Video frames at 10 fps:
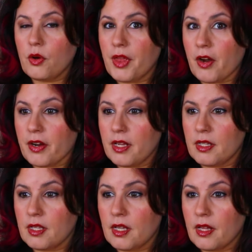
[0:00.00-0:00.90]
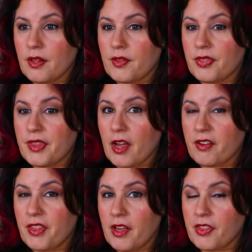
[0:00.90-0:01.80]
there is.
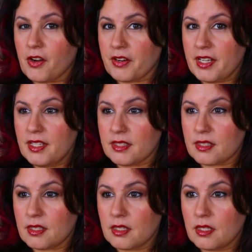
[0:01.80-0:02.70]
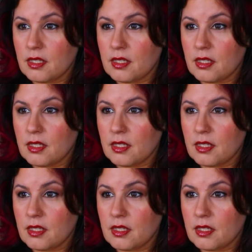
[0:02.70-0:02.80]
There is.